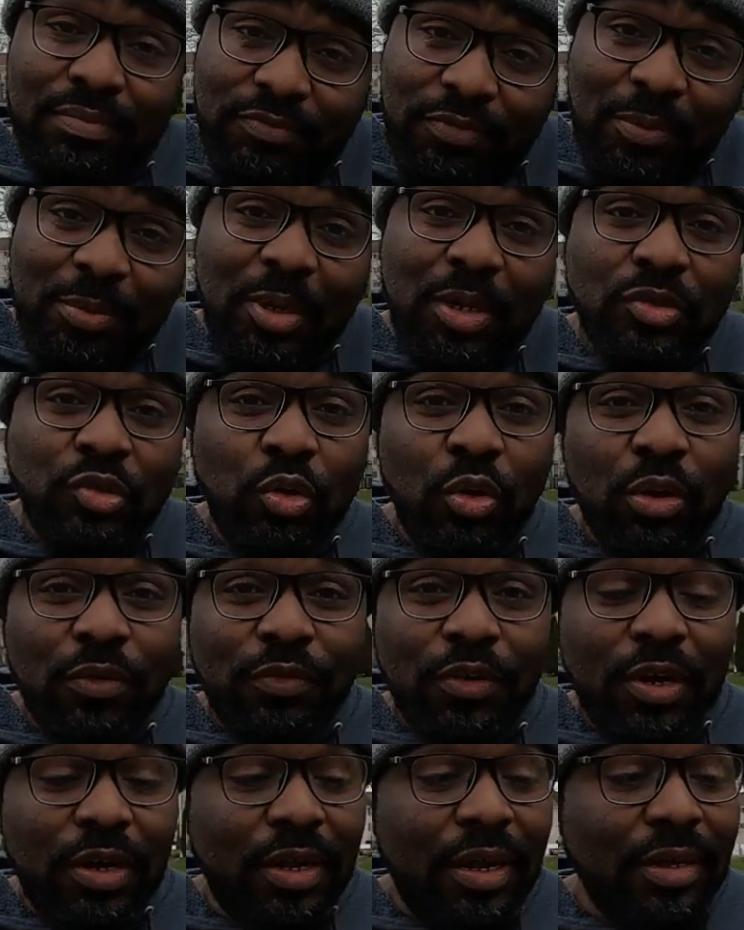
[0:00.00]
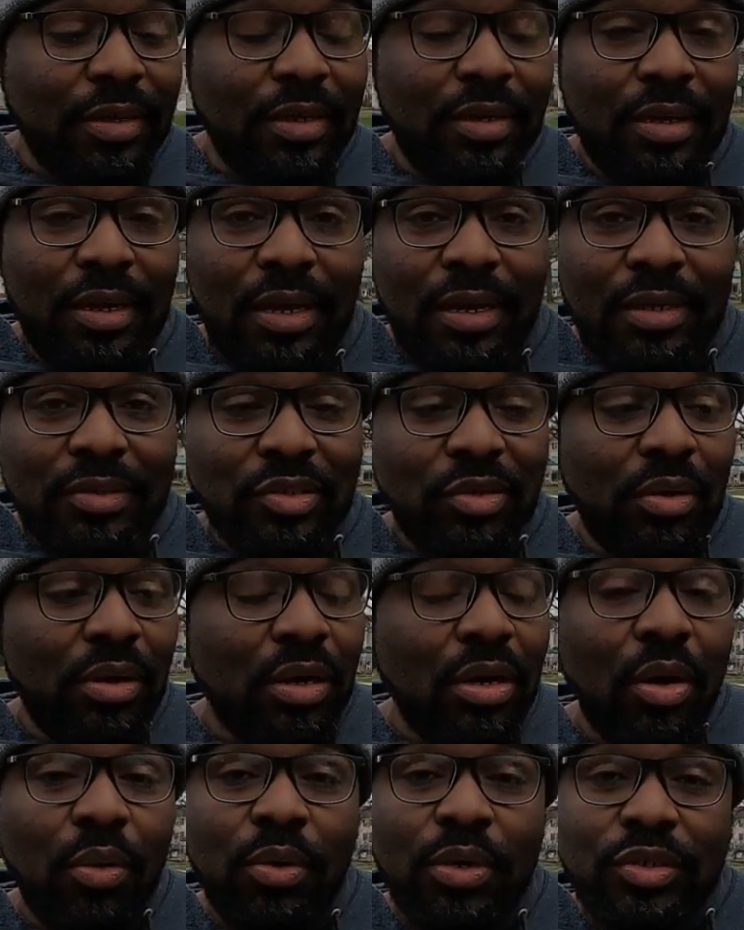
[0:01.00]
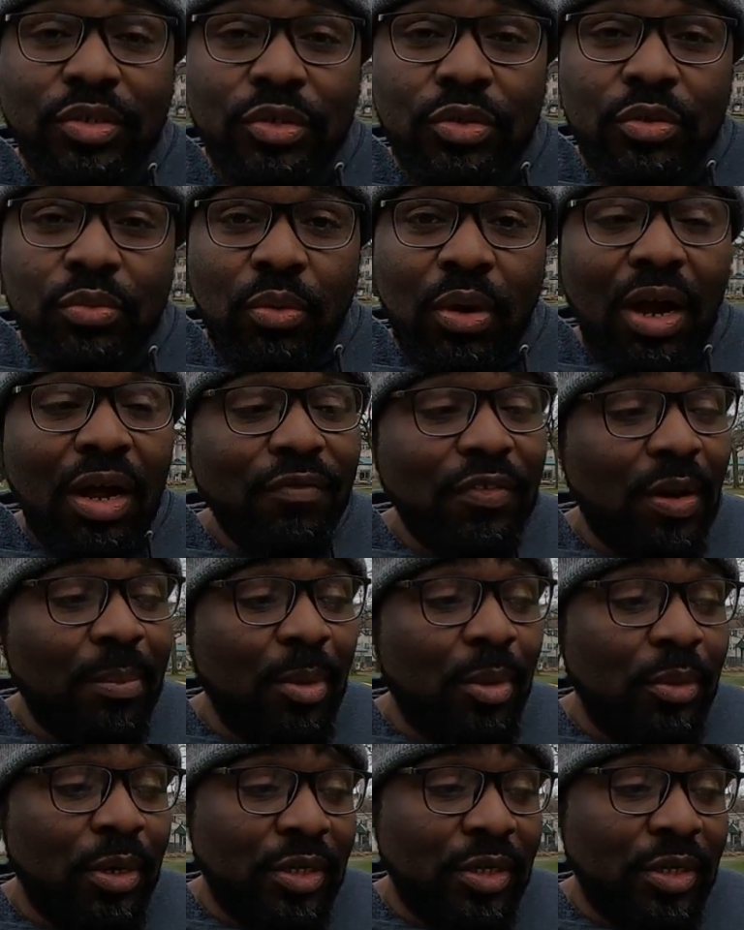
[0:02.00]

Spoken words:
from the controller if you're connected, and it's going to go into Wi-Fi mode.